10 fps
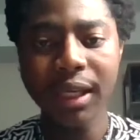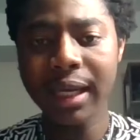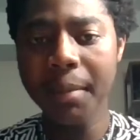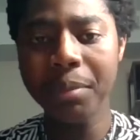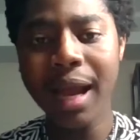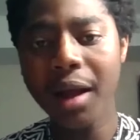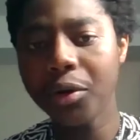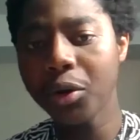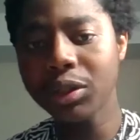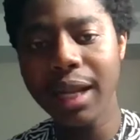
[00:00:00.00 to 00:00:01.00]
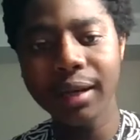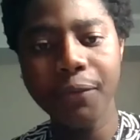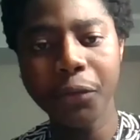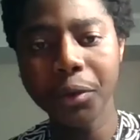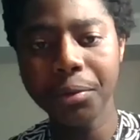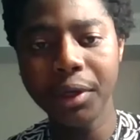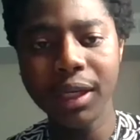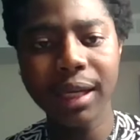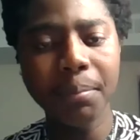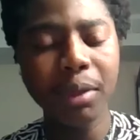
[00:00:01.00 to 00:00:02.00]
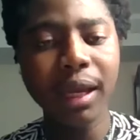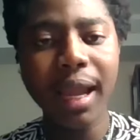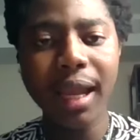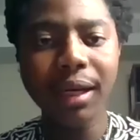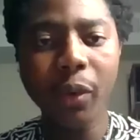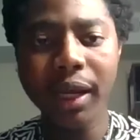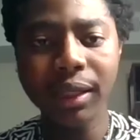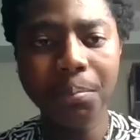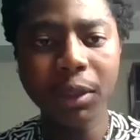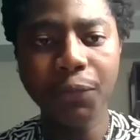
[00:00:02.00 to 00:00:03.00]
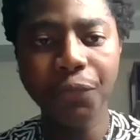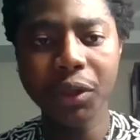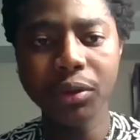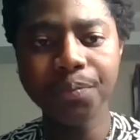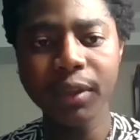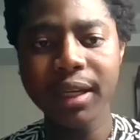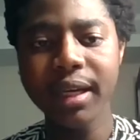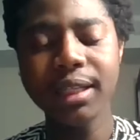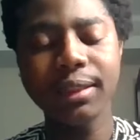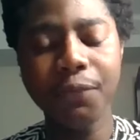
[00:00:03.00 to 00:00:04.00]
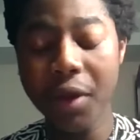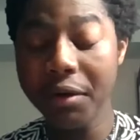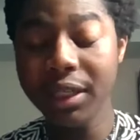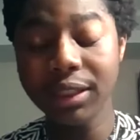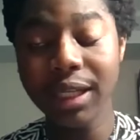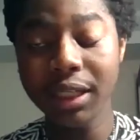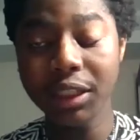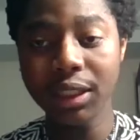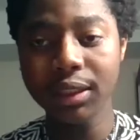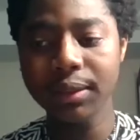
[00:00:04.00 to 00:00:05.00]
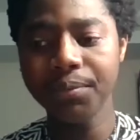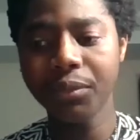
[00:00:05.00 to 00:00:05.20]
He can play across like front three. He can play anywhere in the midfield. He's very intelligent.